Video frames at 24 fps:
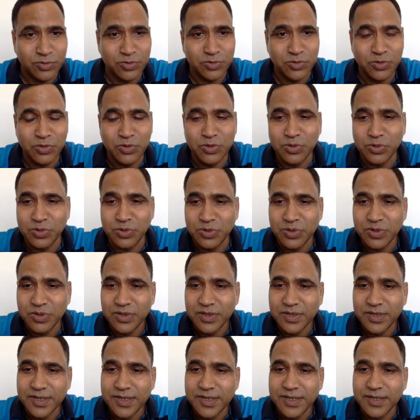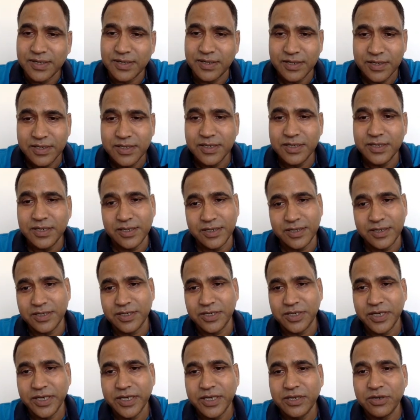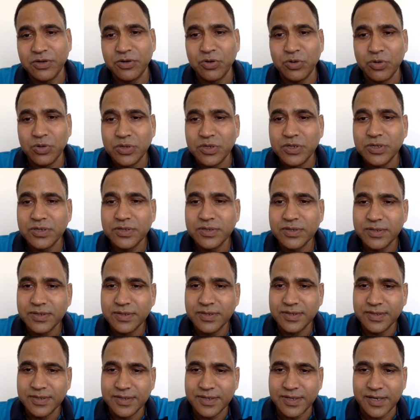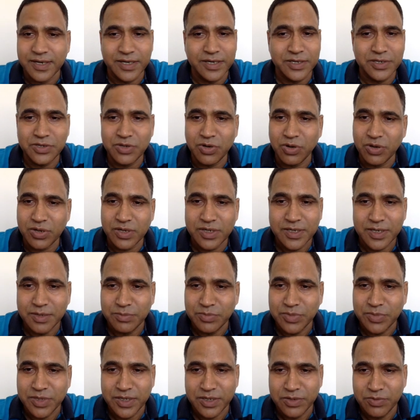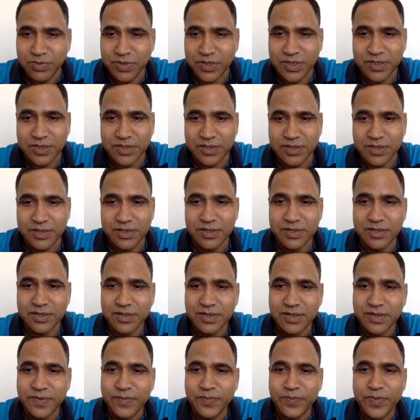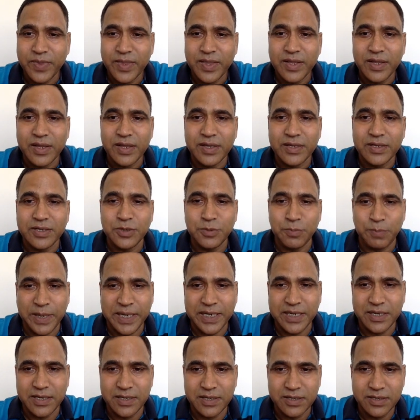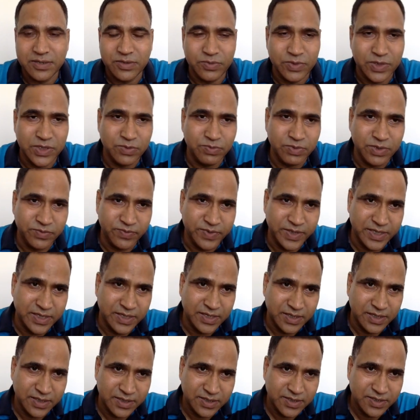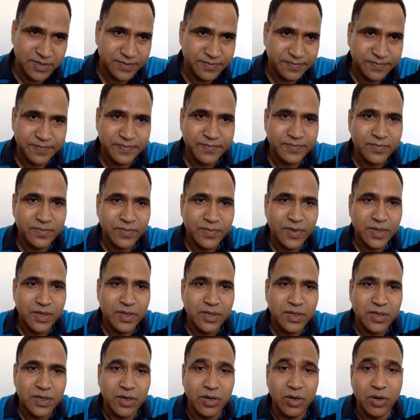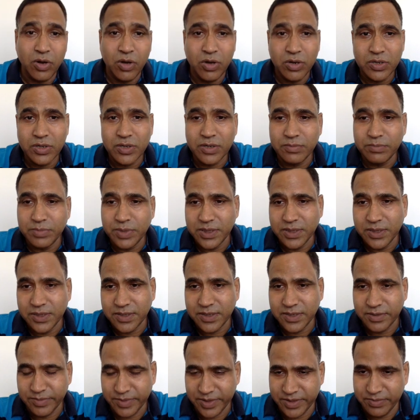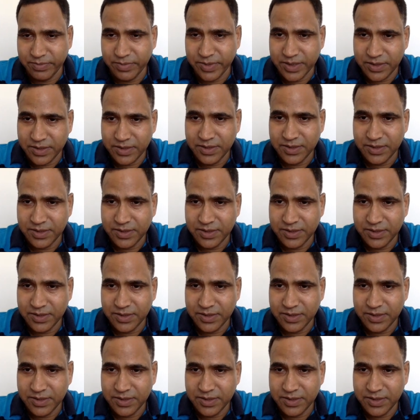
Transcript: So this is a sustained growth. It is not something which is a spike which we witness. Long-term business commitment.